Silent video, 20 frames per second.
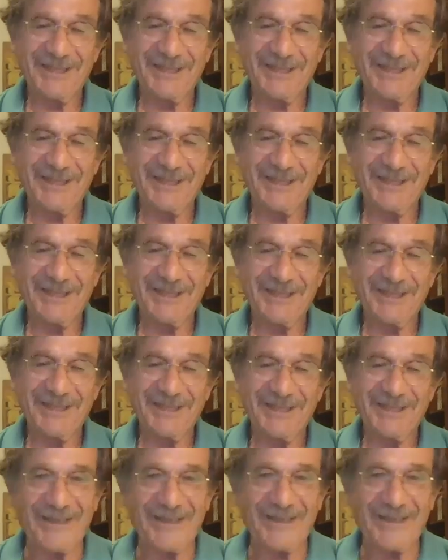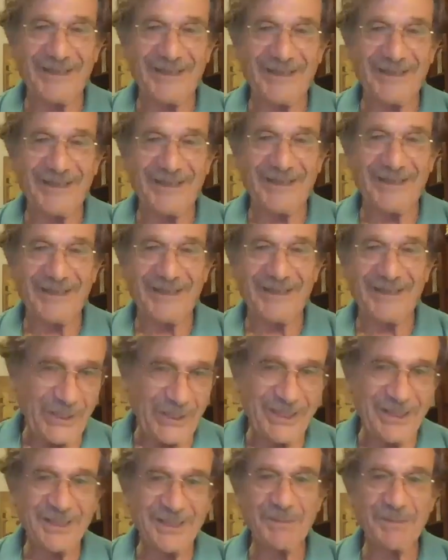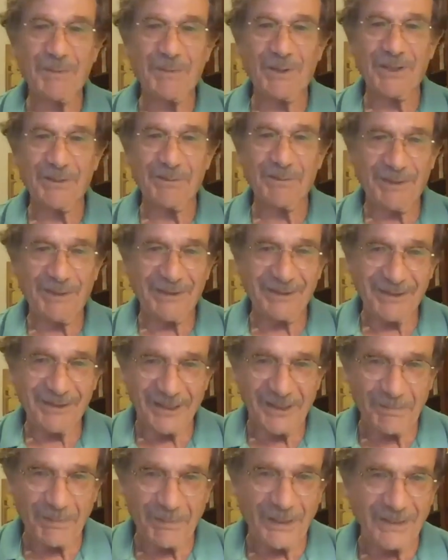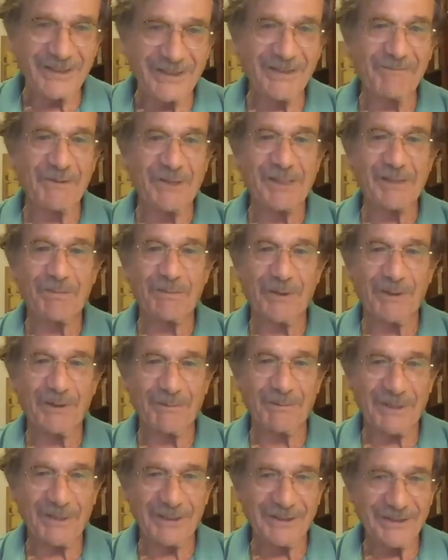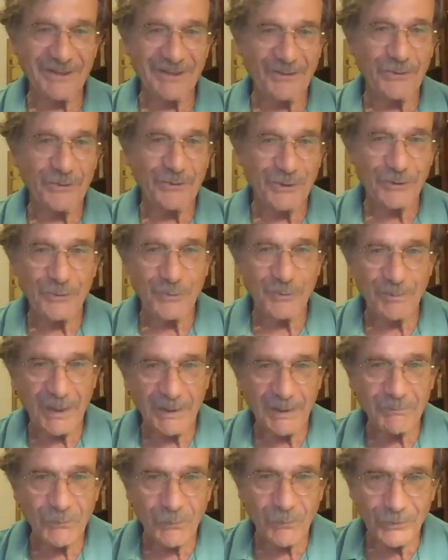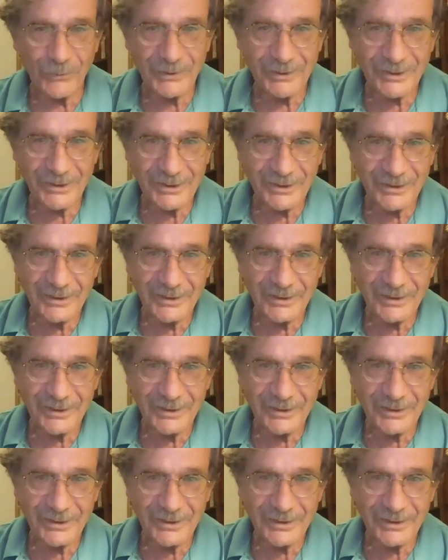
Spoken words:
big data, big experiment, expensive experiment in order to make progress in